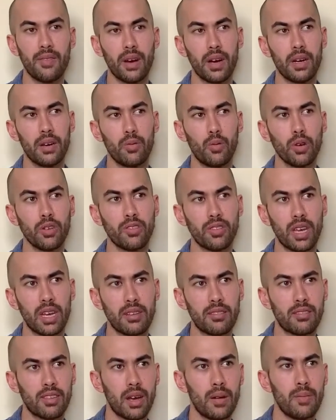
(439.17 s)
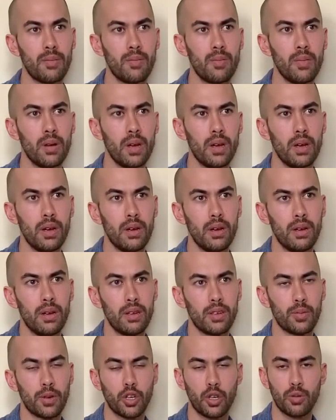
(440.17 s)
I will say some,
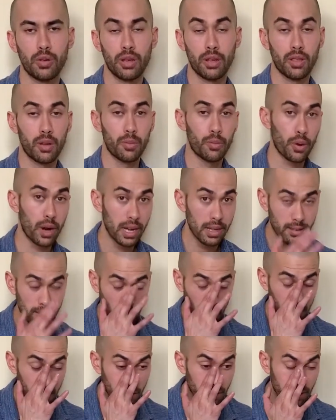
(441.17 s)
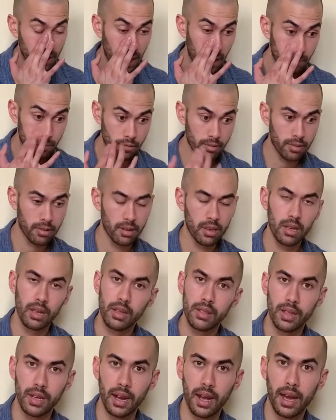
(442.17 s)
especially without the brace, some steps
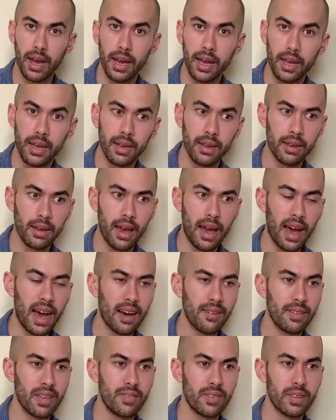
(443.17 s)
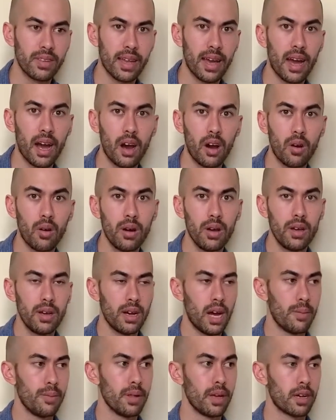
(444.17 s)
that I have even now,
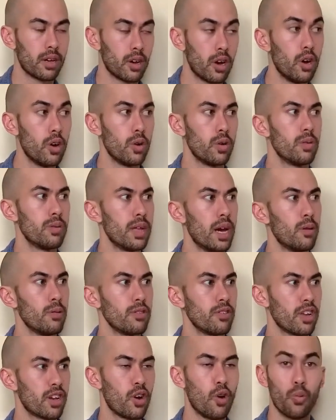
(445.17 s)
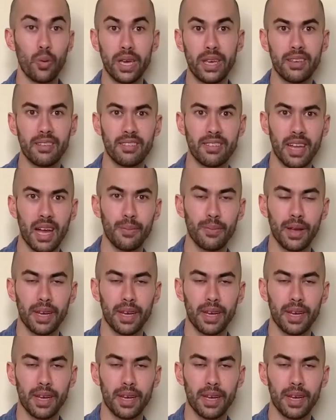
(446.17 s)
I'm like, oh, that was like a weak step.